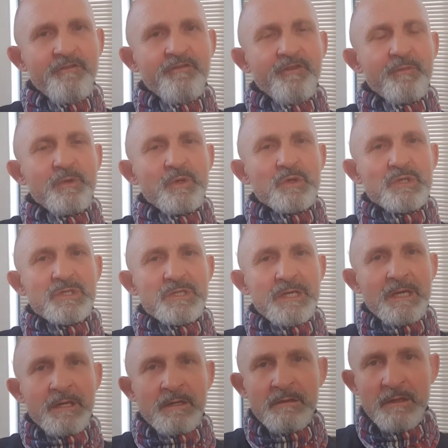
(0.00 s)
from your
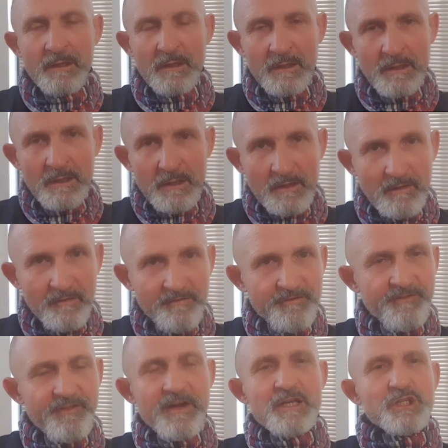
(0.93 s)
sin,
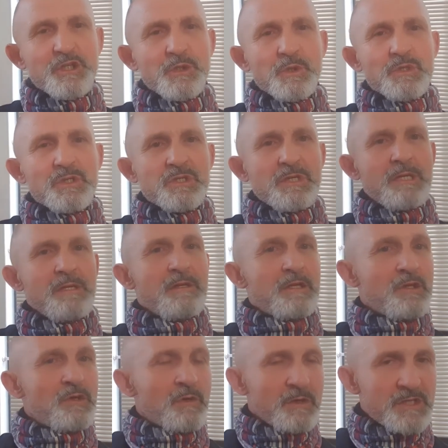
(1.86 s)
confess your sin
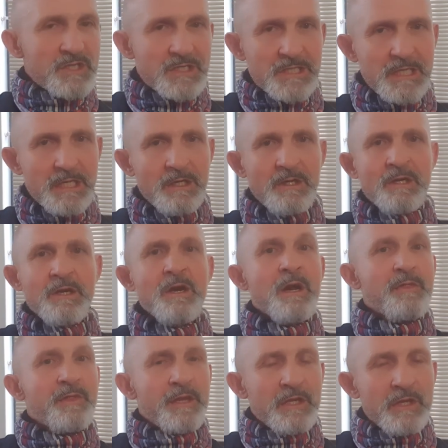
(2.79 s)
that you're a sinner,
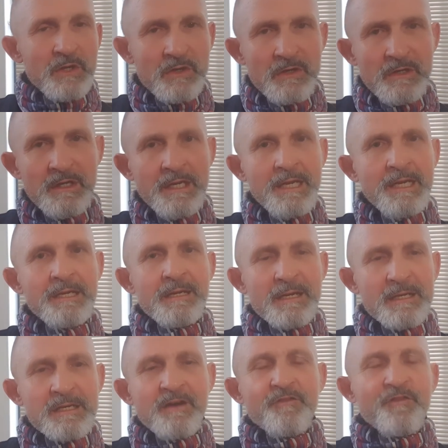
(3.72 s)
that you need
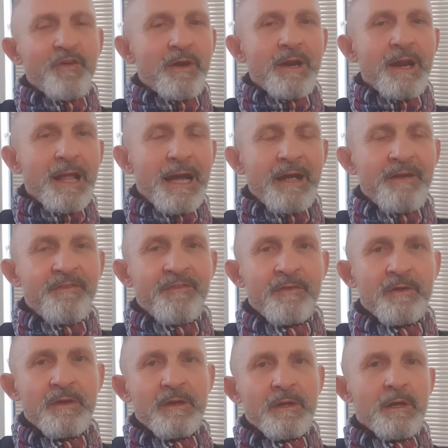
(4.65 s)
a different life,
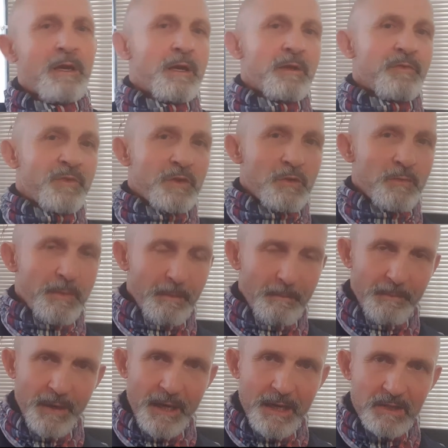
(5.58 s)
that you're
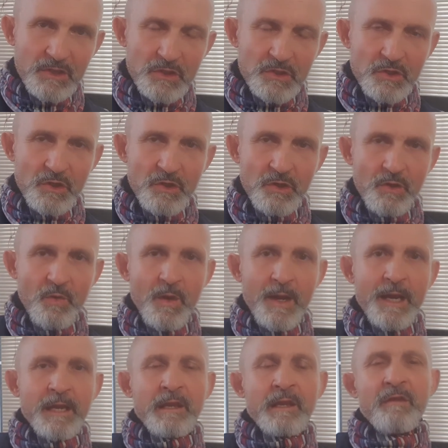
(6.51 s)
prepared to turn
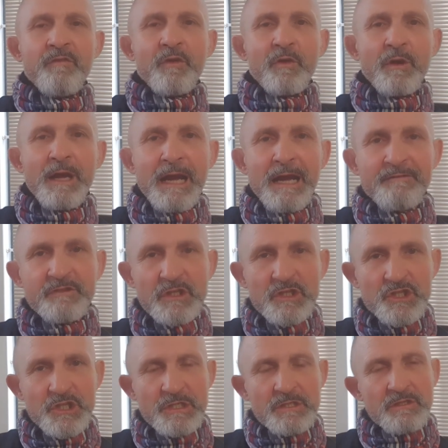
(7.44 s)
away and give your life to
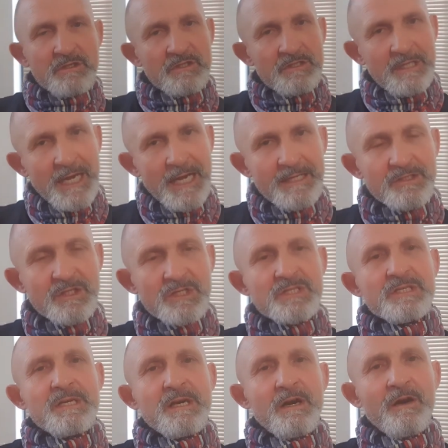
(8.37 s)
Jesus, die to
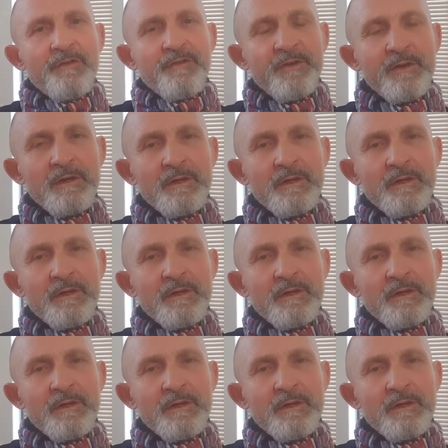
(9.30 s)
self,